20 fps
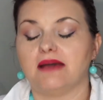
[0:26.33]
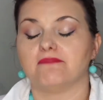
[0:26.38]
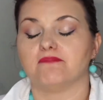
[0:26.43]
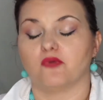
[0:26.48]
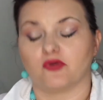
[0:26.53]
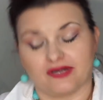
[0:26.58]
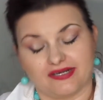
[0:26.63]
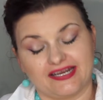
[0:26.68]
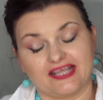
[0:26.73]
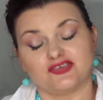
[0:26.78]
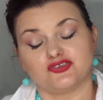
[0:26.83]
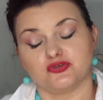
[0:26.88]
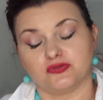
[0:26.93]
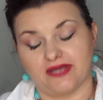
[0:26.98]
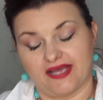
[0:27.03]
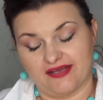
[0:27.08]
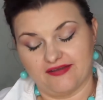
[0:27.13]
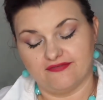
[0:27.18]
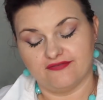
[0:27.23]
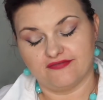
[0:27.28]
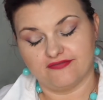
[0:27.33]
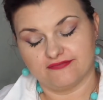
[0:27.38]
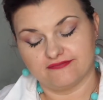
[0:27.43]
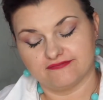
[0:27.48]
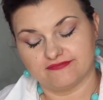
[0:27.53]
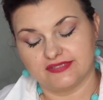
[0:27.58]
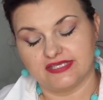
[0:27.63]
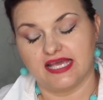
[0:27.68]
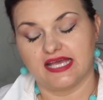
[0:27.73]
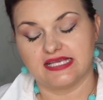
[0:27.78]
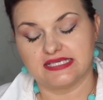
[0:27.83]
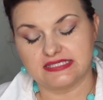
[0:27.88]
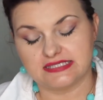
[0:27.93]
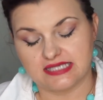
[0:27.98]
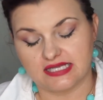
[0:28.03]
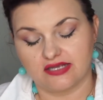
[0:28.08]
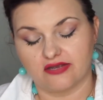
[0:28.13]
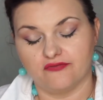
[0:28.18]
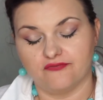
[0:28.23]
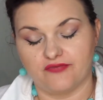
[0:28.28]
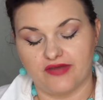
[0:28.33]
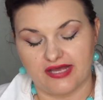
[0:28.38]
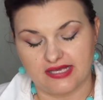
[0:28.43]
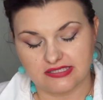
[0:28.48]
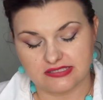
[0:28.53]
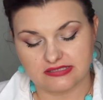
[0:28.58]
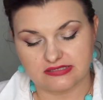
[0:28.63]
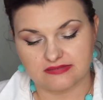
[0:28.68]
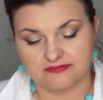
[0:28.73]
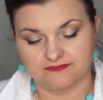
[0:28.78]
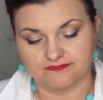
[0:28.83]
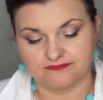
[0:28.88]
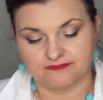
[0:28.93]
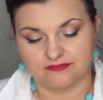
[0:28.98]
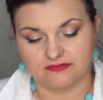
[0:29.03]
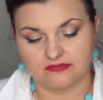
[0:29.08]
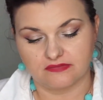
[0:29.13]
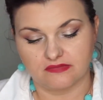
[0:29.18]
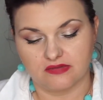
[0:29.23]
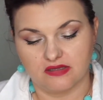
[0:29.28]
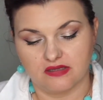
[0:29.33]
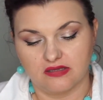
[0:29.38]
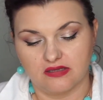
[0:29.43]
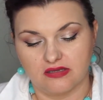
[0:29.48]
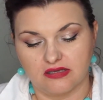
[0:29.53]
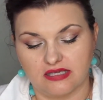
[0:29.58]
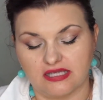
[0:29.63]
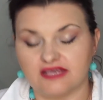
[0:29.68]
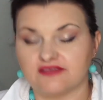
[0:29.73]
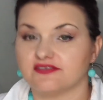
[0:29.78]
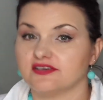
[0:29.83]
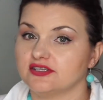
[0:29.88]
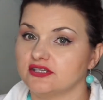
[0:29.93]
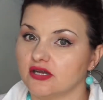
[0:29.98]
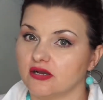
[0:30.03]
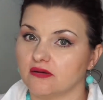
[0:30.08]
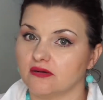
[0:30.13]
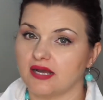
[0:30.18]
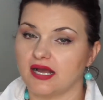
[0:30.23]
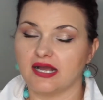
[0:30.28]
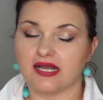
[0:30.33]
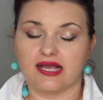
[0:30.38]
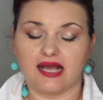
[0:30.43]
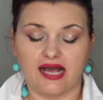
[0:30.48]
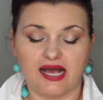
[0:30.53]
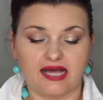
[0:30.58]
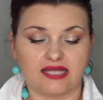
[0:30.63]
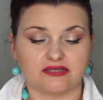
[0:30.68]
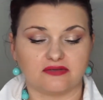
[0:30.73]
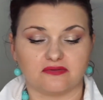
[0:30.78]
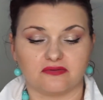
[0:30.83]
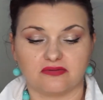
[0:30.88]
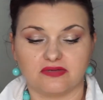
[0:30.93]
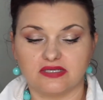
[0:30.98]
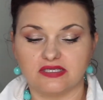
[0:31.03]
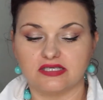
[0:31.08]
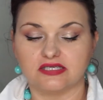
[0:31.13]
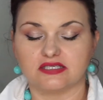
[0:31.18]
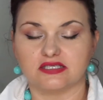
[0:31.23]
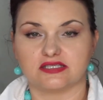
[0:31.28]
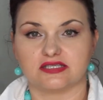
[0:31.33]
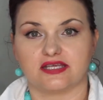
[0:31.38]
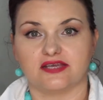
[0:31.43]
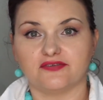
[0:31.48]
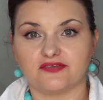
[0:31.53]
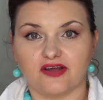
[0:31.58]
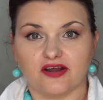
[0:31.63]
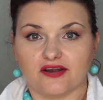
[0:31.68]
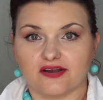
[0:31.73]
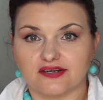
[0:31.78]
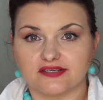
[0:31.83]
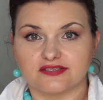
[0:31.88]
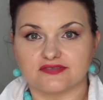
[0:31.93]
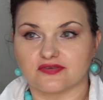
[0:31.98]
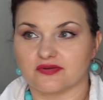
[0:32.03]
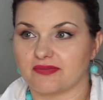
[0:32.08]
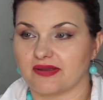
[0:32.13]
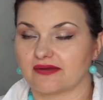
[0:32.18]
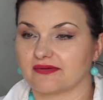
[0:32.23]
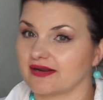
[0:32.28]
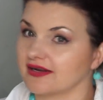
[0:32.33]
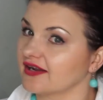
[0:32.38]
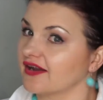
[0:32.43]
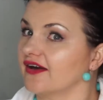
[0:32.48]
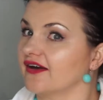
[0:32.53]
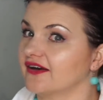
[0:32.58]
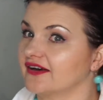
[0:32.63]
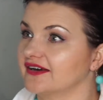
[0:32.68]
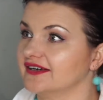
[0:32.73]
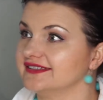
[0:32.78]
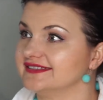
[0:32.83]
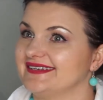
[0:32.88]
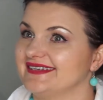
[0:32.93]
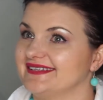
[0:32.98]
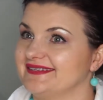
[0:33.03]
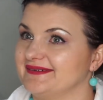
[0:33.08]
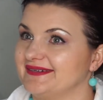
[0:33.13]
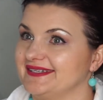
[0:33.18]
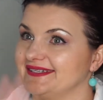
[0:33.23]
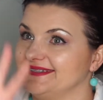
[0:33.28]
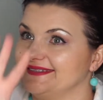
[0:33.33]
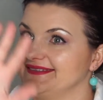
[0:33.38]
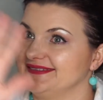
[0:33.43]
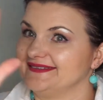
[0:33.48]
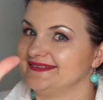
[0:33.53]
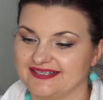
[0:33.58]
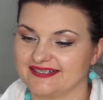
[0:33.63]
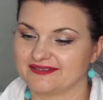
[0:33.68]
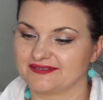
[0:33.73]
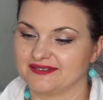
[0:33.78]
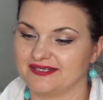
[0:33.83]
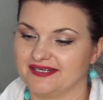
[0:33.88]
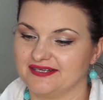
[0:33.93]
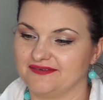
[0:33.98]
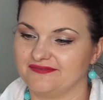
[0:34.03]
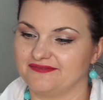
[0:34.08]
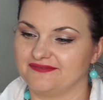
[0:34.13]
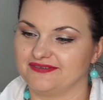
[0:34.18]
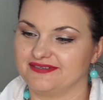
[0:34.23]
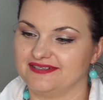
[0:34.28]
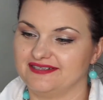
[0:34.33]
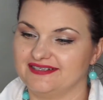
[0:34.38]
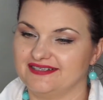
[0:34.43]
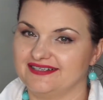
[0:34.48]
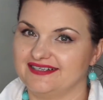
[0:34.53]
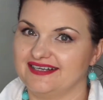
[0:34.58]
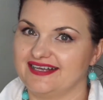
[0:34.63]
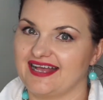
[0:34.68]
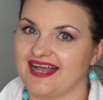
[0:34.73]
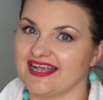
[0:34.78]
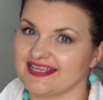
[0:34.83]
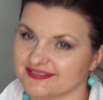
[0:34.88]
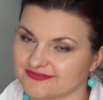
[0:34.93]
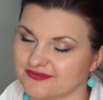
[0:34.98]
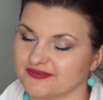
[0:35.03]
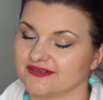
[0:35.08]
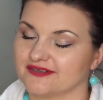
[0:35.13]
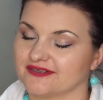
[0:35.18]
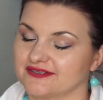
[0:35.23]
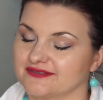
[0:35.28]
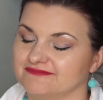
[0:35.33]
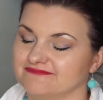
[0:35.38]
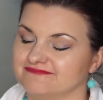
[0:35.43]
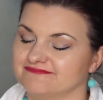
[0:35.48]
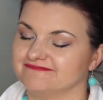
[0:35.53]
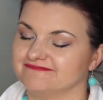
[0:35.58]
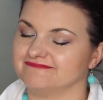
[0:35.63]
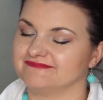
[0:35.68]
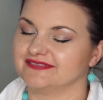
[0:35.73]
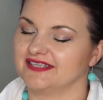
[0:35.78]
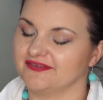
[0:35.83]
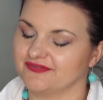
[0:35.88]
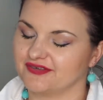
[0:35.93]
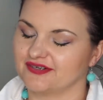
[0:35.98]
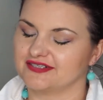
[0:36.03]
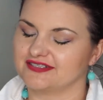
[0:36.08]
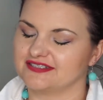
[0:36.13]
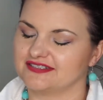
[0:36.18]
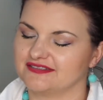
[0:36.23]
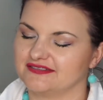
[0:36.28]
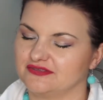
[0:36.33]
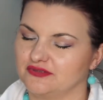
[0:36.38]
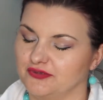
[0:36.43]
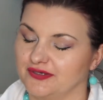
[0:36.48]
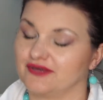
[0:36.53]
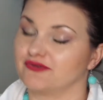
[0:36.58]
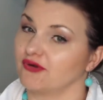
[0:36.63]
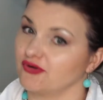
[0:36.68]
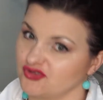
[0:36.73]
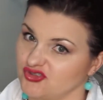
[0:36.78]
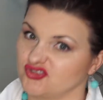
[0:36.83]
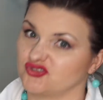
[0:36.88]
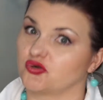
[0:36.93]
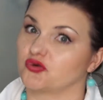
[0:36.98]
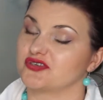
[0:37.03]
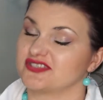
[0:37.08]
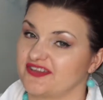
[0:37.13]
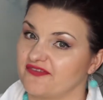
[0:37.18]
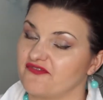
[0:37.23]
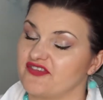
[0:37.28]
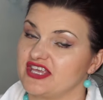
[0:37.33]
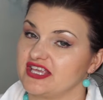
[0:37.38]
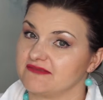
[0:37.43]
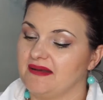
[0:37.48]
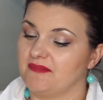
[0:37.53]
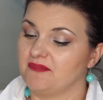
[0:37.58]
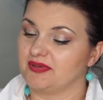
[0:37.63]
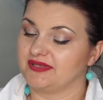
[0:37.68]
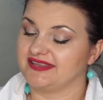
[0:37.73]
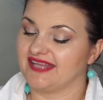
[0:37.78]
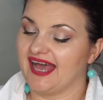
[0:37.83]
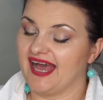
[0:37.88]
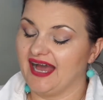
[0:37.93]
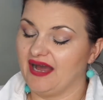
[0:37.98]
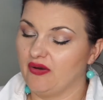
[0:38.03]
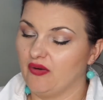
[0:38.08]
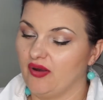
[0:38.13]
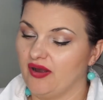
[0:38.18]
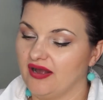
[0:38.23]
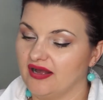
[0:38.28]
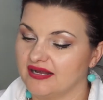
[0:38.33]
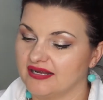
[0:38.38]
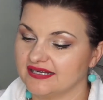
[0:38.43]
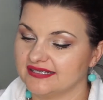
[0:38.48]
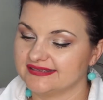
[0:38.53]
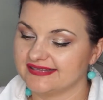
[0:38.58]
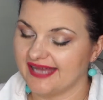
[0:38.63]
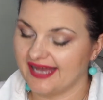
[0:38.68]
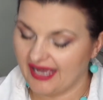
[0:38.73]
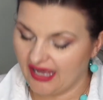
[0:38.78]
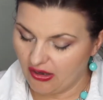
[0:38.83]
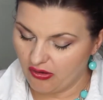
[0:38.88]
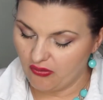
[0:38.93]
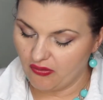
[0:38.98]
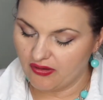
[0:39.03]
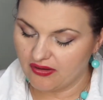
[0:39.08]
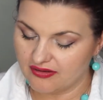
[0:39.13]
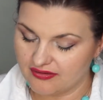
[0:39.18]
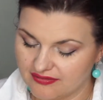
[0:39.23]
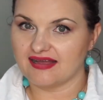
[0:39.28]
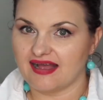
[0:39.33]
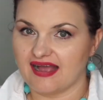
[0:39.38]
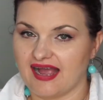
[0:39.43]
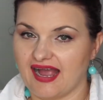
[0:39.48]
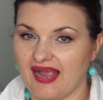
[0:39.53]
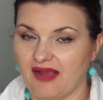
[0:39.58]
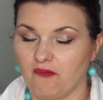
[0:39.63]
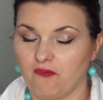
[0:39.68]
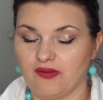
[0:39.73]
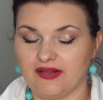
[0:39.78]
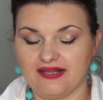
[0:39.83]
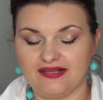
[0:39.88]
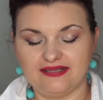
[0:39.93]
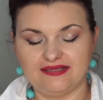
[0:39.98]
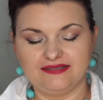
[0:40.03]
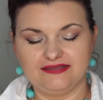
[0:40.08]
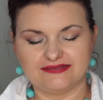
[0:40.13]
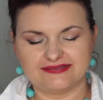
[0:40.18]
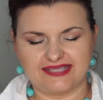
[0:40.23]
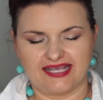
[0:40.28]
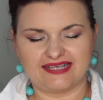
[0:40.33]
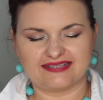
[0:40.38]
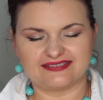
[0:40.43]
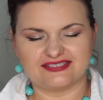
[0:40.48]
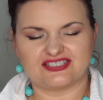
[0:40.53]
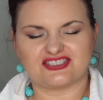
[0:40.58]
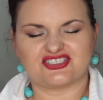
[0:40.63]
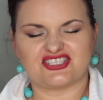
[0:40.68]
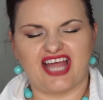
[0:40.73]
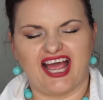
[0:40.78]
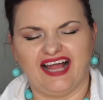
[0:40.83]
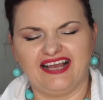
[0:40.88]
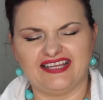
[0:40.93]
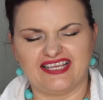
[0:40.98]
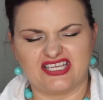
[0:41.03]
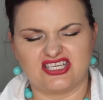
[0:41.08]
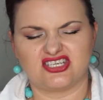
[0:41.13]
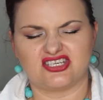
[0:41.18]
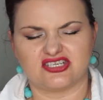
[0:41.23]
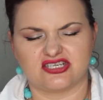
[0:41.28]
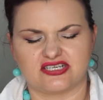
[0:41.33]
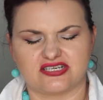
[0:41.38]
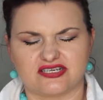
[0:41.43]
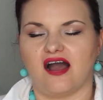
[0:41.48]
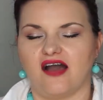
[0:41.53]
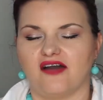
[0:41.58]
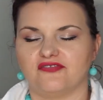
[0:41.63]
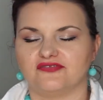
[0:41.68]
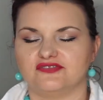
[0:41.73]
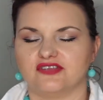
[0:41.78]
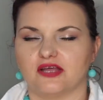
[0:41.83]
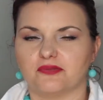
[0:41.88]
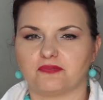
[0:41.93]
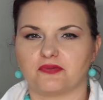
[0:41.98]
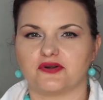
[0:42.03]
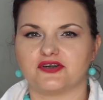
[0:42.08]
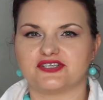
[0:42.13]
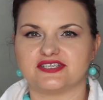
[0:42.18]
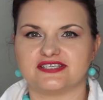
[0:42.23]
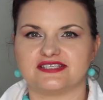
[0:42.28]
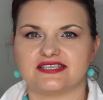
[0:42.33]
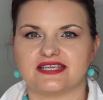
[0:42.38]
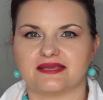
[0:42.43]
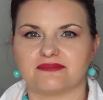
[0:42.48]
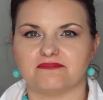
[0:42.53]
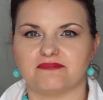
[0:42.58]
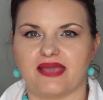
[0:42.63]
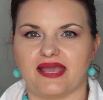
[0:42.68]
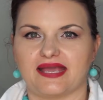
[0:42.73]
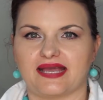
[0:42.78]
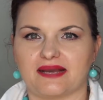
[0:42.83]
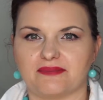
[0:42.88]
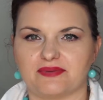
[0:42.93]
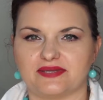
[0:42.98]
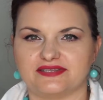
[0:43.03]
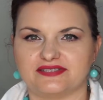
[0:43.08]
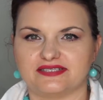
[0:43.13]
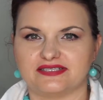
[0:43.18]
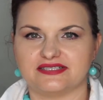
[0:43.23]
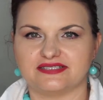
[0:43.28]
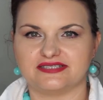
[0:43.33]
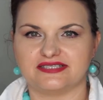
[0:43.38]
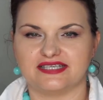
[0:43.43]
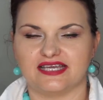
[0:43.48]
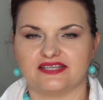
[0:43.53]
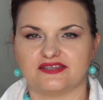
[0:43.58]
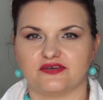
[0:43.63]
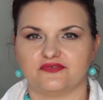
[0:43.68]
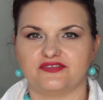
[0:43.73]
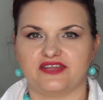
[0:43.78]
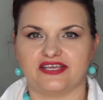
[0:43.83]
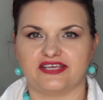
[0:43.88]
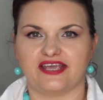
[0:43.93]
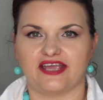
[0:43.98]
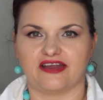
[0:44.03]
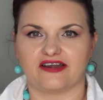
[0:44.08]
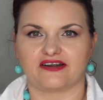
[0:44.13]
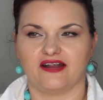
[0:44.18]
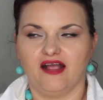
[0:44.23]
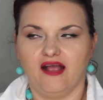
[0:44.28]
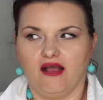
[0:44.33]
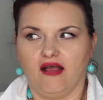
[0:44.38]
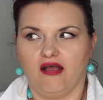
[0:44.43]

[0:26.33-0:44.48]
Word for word: more than I should have. Yes, I confess even though I got really good gift cards from my credit cards. Anyway, I could have asked for gift cards to a grocery store or something. But now, now, I will take this challenge of not purchasing makeup until the end of the year.